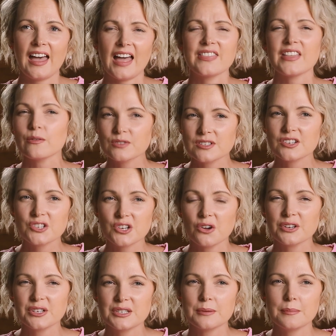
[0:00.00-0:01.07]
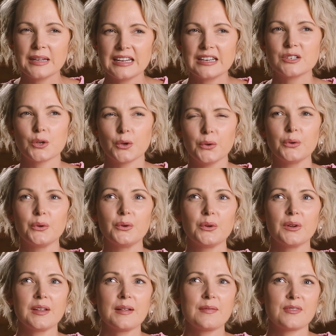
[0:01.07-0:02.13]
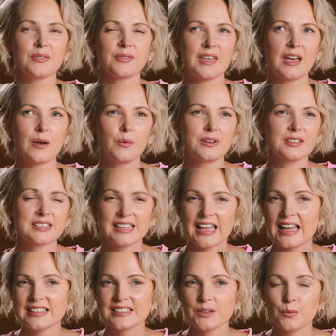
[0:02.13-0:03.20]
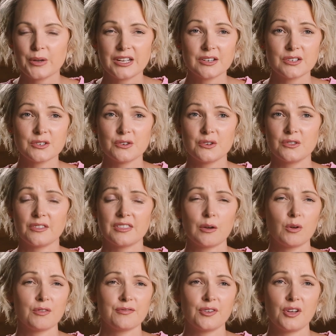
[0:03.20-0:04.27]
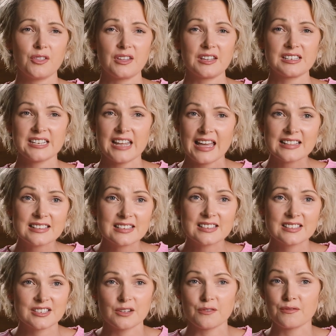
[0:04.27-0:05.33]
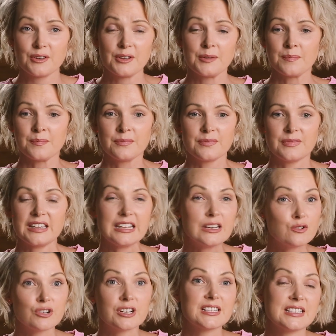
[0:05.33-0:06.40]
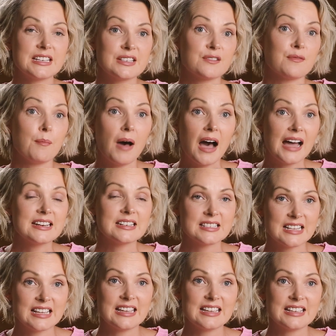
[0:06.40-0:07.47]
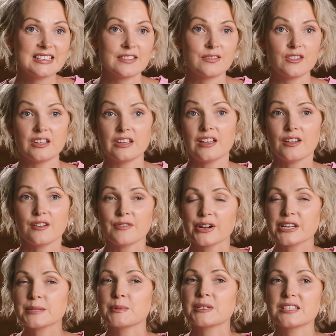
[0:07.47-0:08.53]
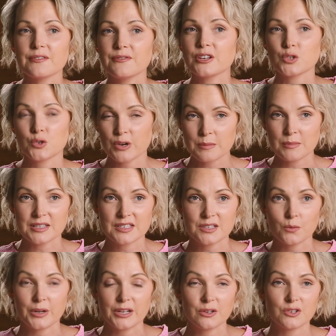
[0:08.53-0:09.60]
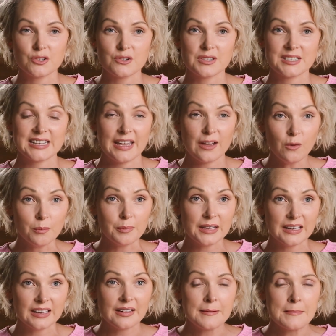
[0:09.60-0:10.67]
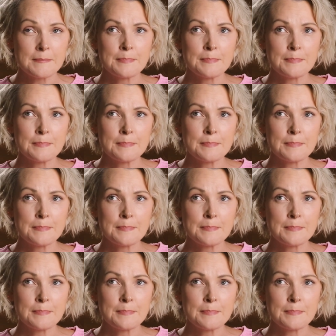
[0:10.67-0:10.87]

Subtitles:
And that was a shock to me too, that there were scans that we could do, that there were further tests of the intricacies of my disease and the very specific treatments that we could use to help me.